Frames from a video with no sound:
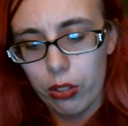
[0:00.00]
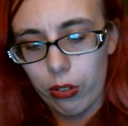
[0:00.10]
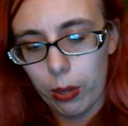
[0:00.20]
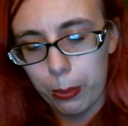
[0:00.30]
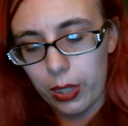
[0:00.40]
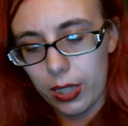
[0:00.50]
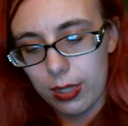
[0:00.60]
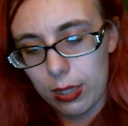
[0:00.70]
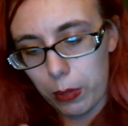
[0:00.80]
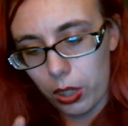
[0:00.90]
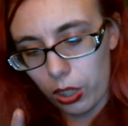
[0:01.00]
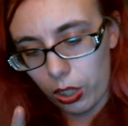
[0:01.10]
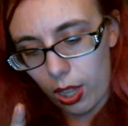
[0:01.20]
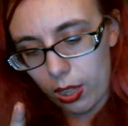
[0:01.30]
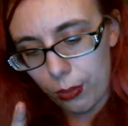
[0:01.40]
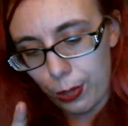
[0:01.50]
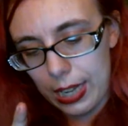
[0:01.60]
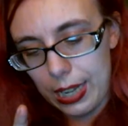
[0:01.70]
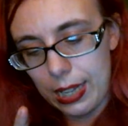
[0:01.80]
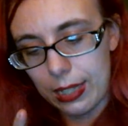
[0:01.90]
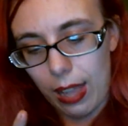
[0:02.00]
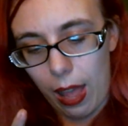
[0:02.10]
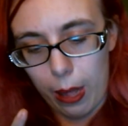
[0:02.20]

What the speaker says: They're all pretty similar color-wise.